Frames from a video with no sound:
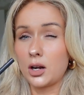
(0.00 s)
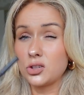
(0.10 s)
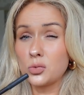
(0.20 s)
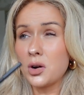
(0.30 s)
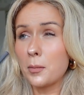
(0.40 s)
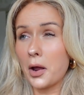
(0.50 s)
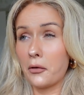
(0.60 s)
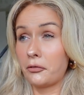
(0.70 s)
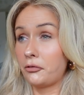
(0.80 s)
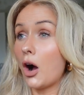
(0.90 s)
I just want to buy
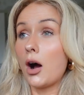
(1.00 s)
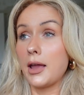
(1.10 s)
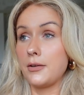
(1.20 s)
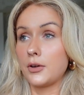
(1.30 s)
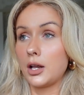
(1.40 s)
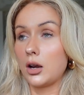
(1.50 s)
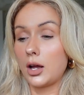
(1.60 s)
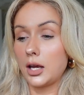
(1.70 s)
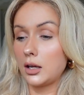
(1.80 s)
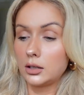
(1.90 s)
5 and
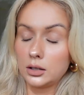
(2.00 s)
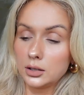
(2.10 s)
like,